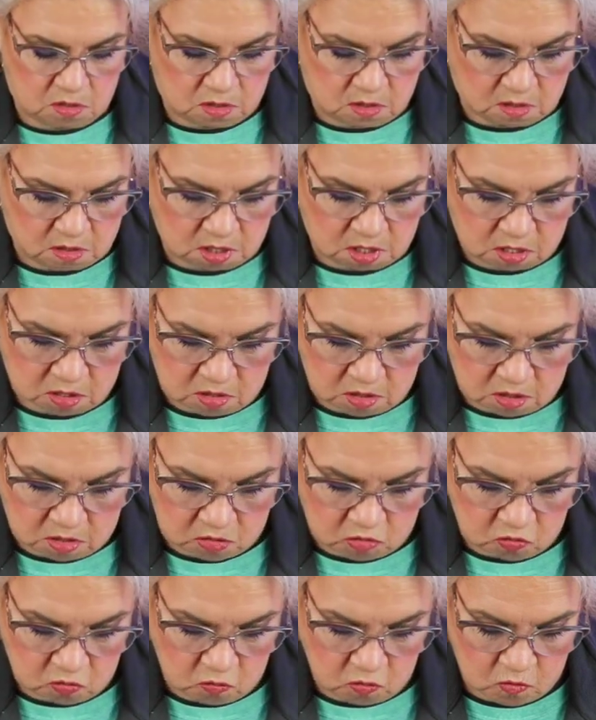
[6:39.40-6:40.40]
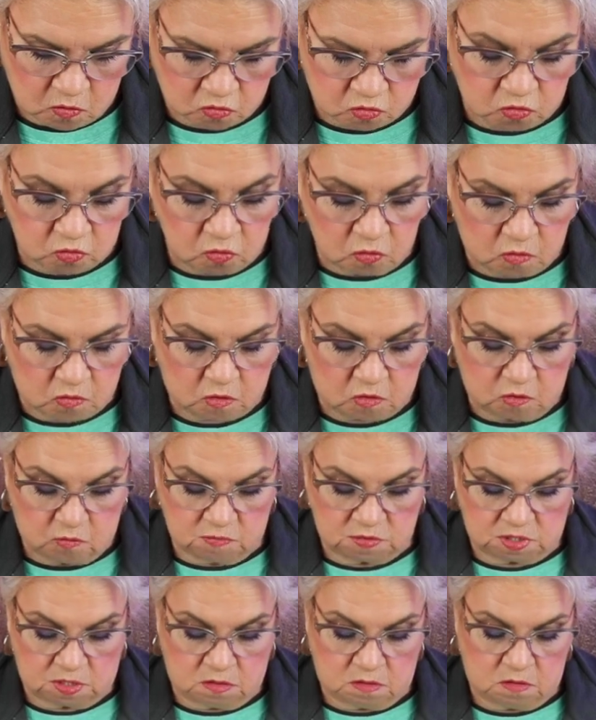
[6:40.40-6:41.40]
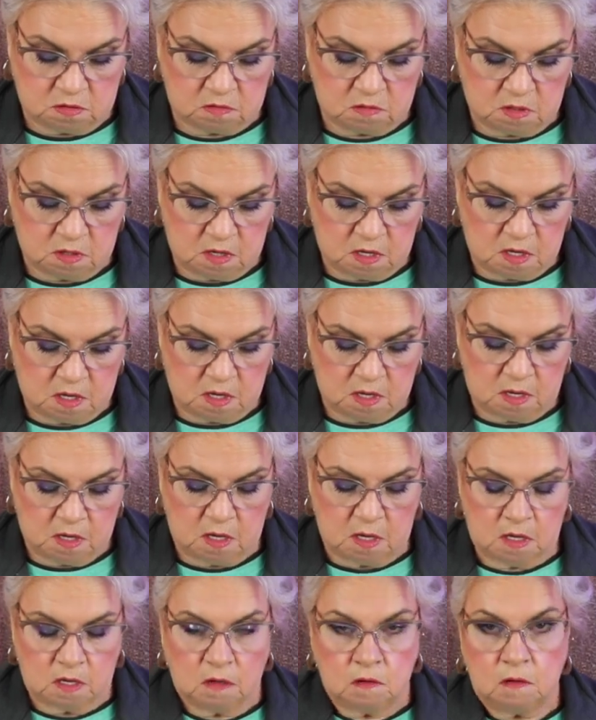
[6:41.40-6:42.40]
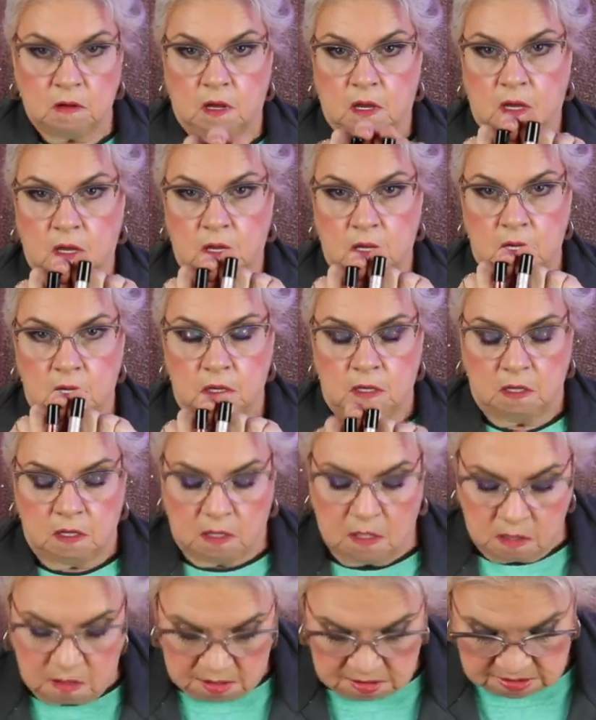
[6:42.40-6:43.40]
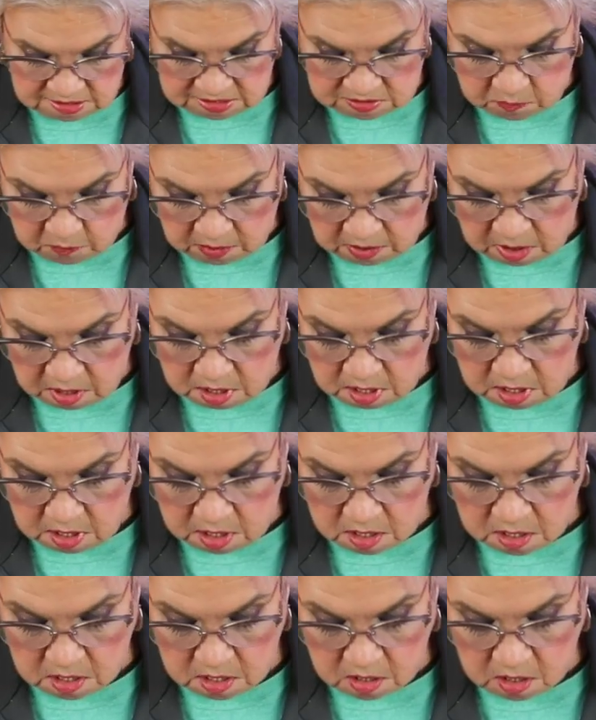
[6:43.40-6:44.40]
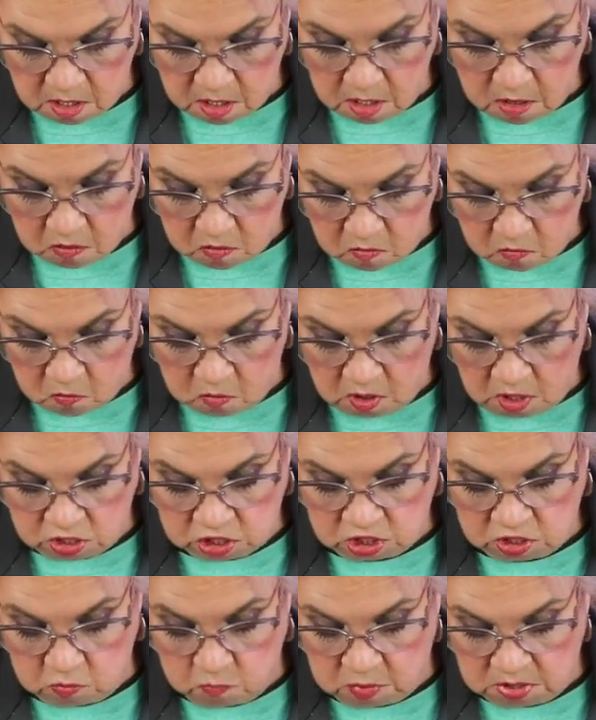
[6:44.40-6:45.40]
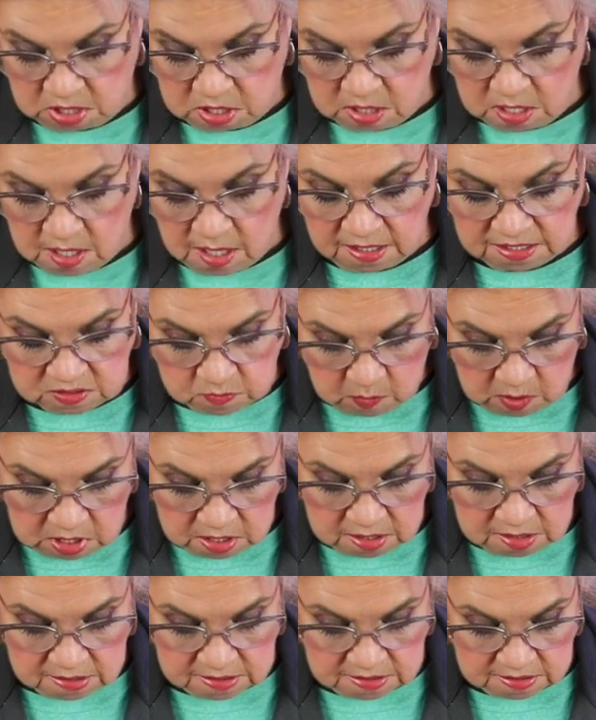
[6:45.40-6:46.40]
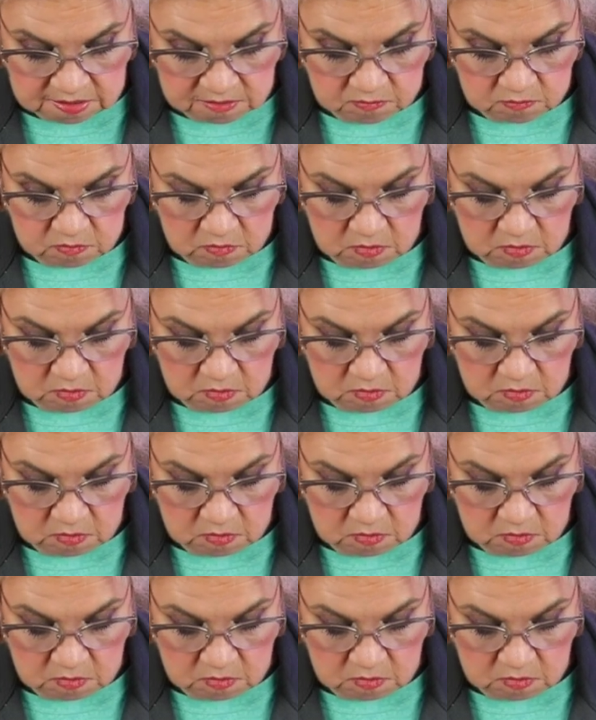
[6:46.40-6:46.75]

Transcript: glitter or du duochromes. Oh, okay. And this is by Rasha B Cosmetics.